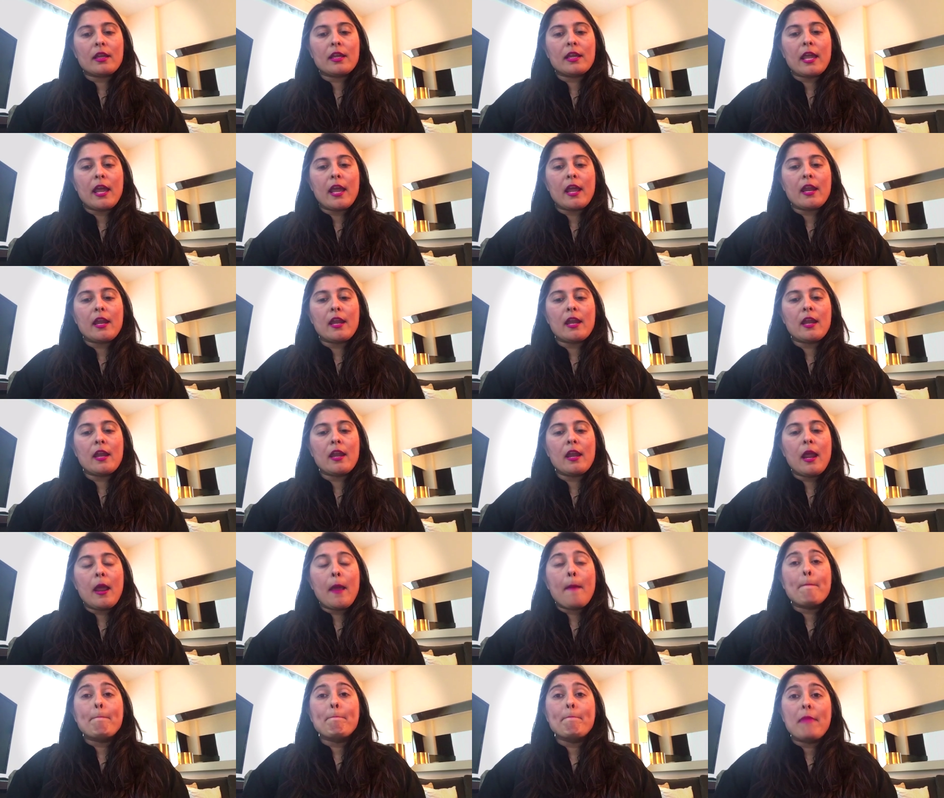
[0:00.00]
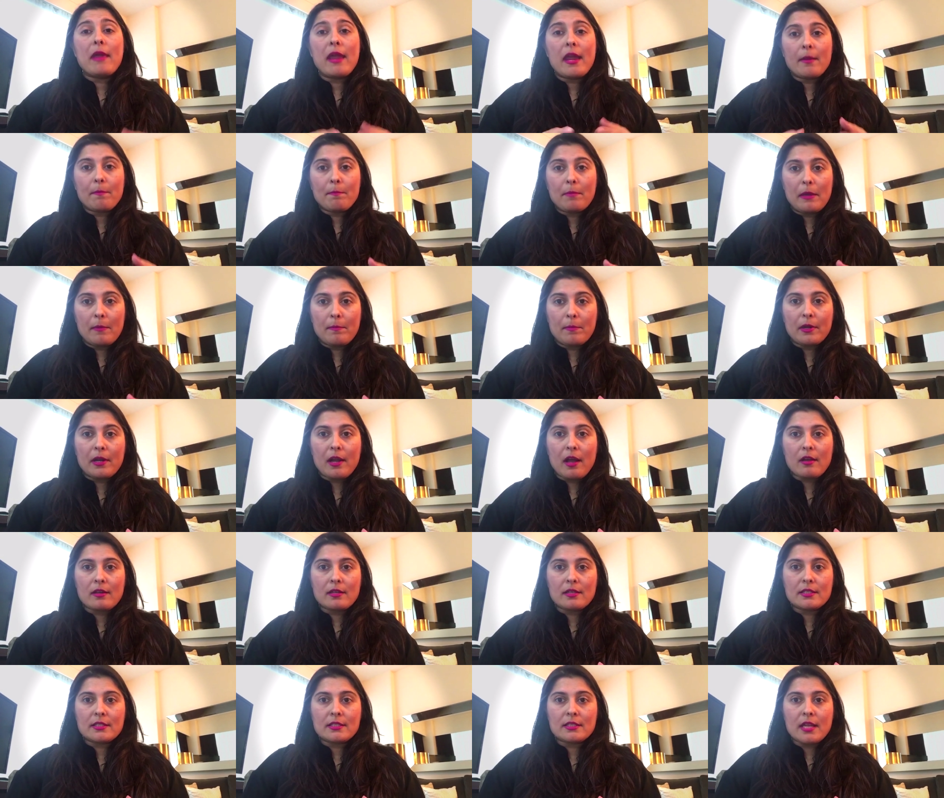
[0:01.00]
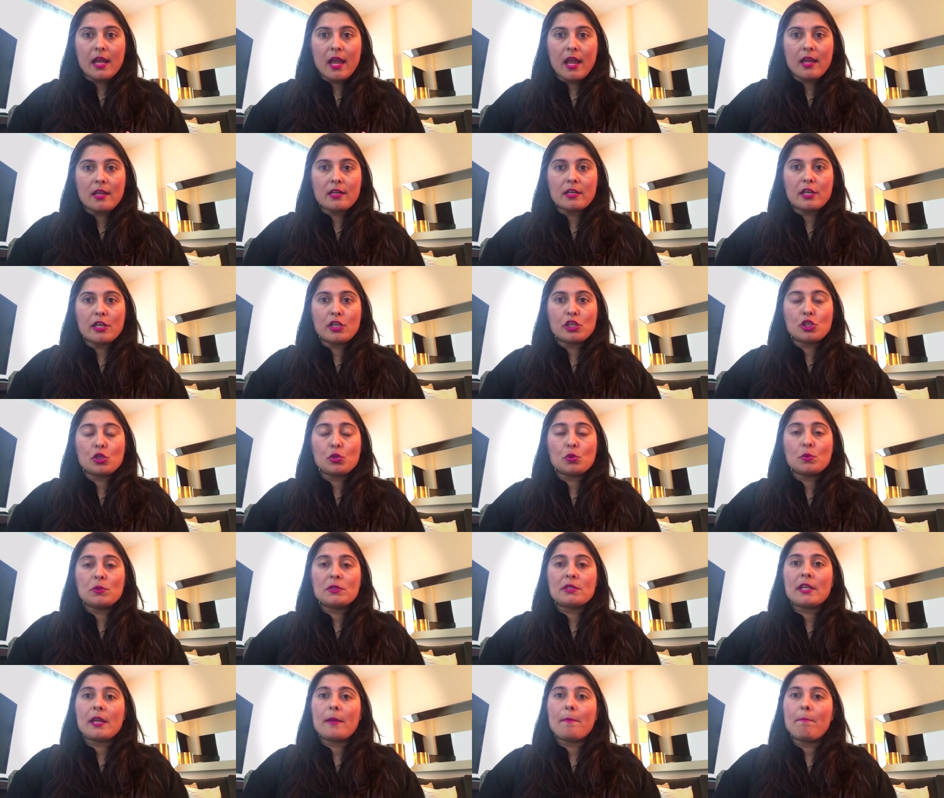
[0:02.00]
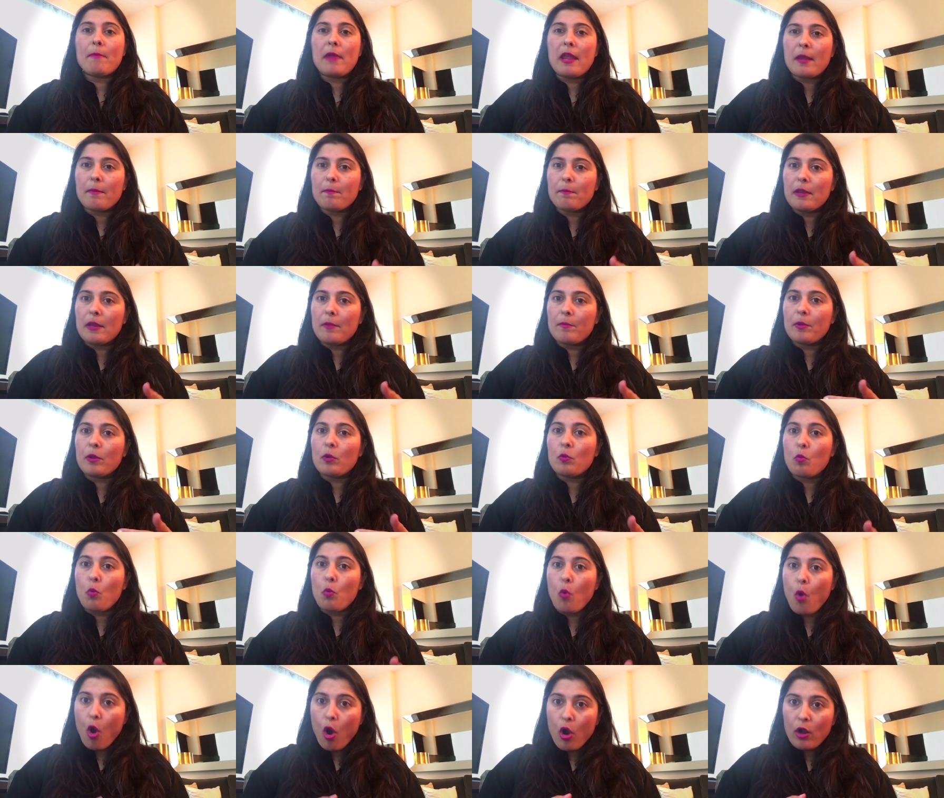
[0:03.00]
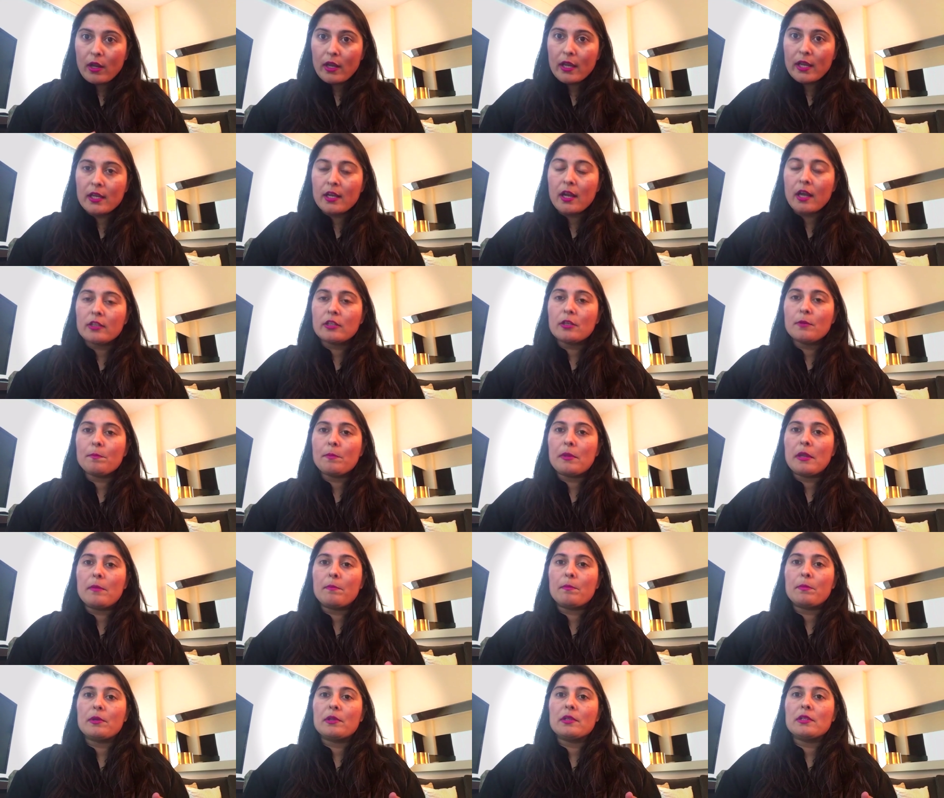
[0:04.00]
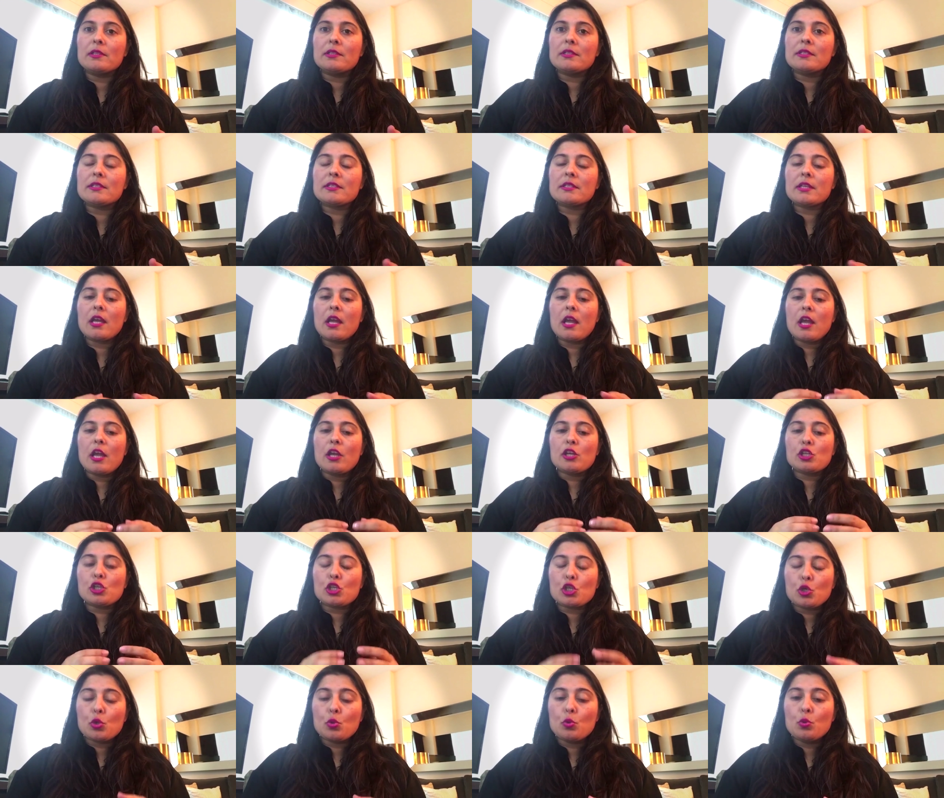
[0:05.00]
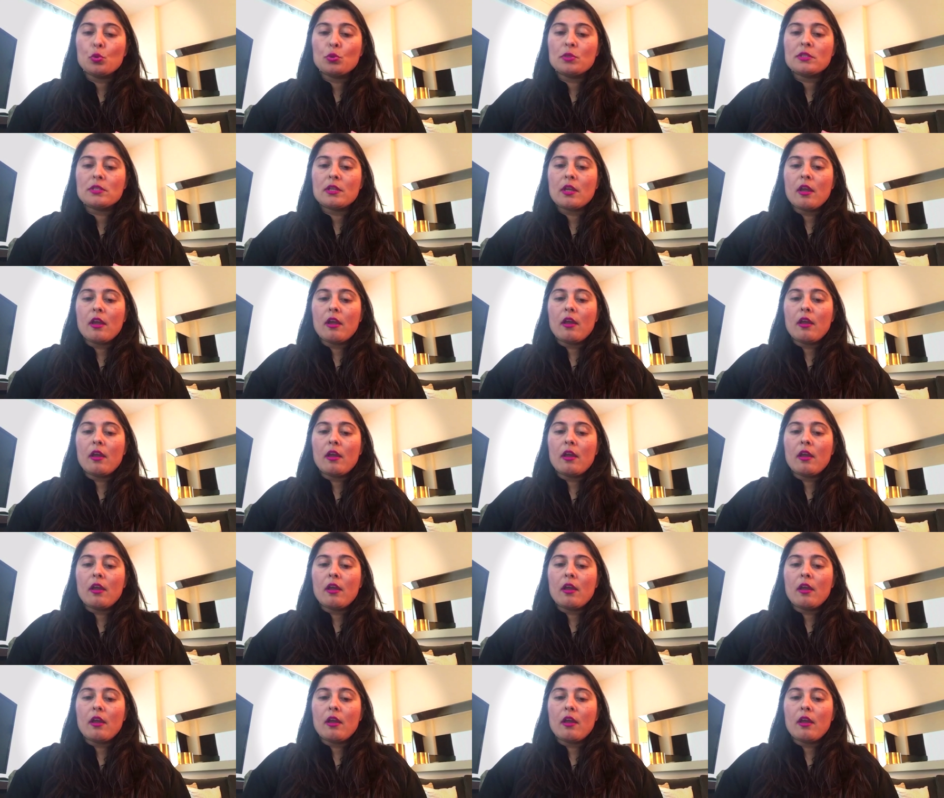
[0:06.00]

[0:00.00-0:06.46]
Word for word: can make people understand issues, can make people walk in other people's shoes,